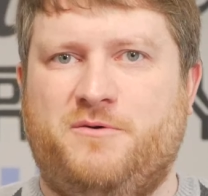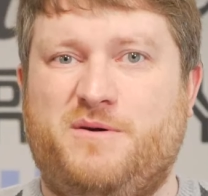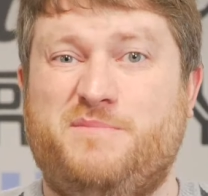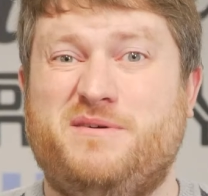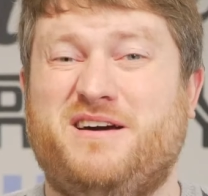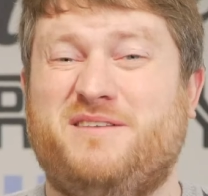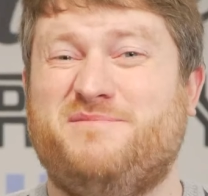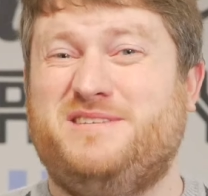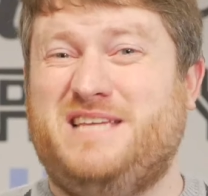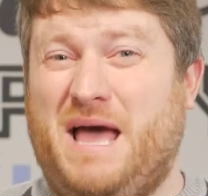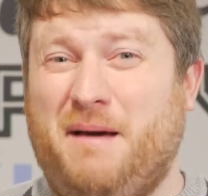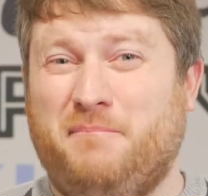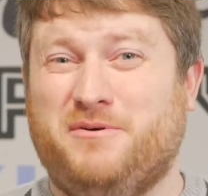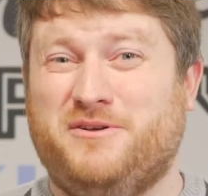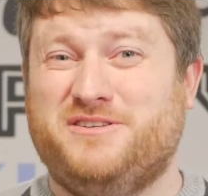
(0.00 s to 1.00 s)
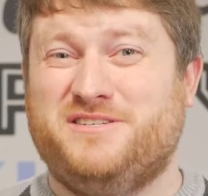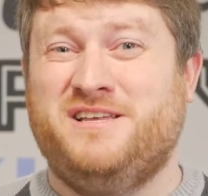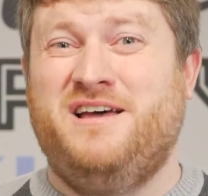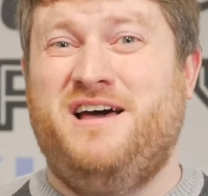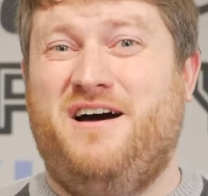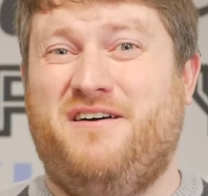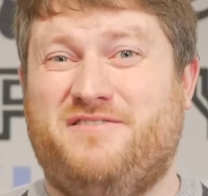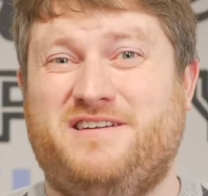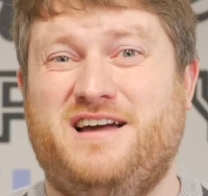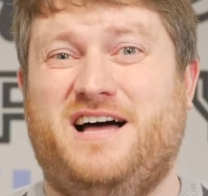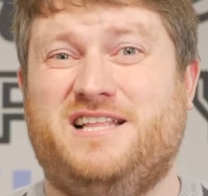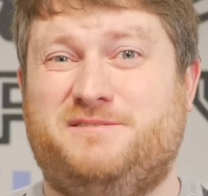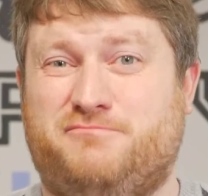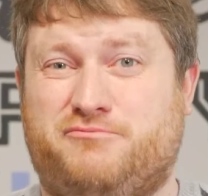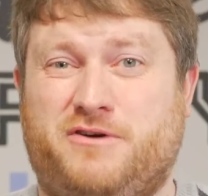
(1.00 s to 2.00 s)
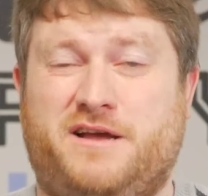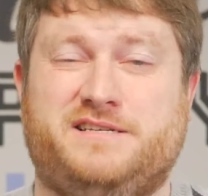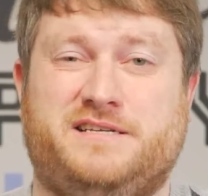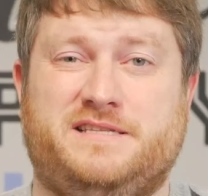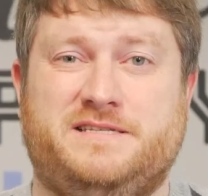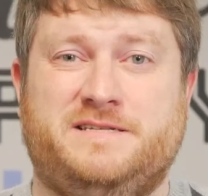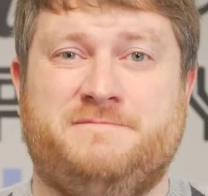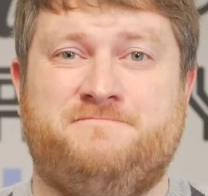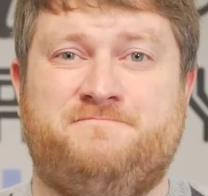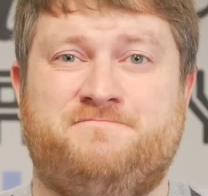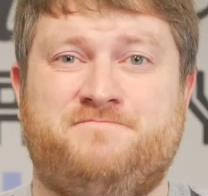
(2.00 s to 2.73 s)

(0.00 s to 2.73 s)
We become temples of God's presence.